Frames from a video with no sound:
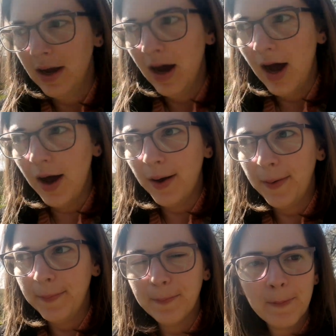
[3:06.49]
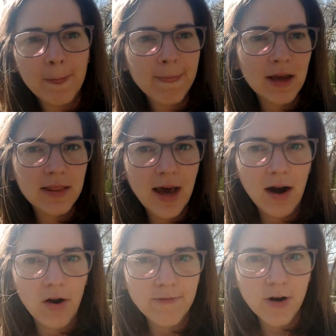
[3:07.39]
that
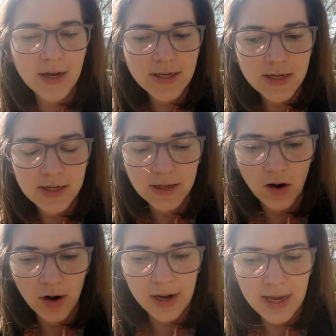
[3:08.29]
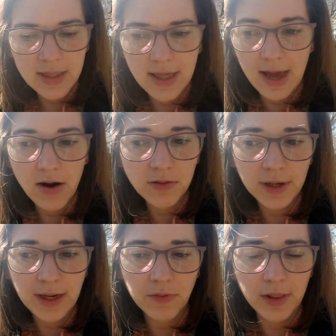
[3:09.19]
are frost hardy, they are
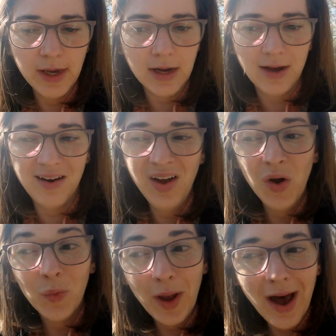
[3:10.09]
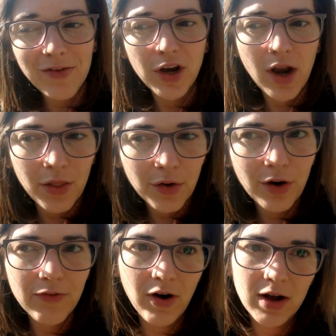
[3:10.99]
looking really good. We have
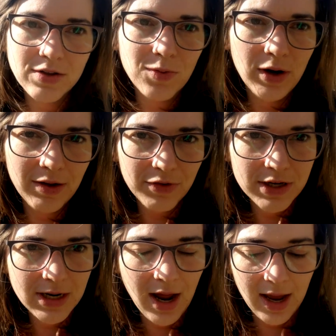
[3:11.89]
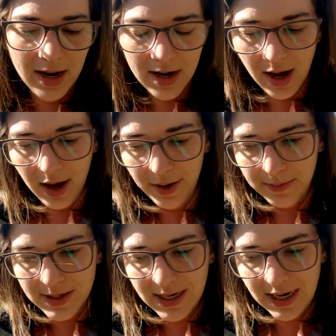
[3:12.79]
another frost warning for tonight.
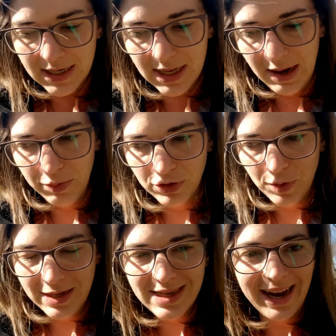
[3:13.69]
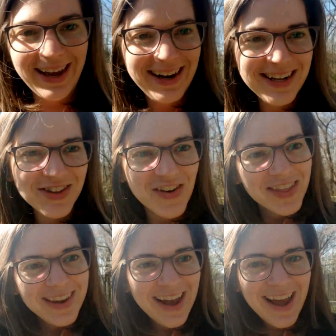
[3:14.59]
Today is April 22nd. It's
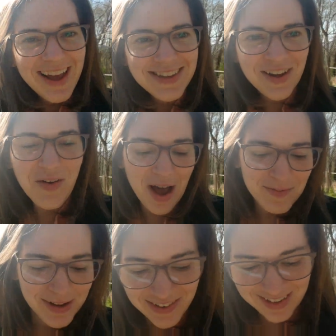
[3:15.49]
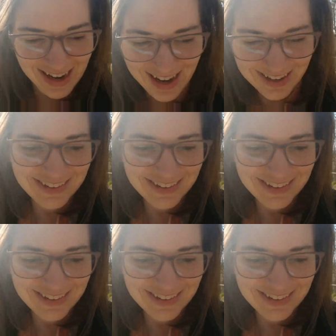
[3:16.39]
Earth Day, so happy Earth Day.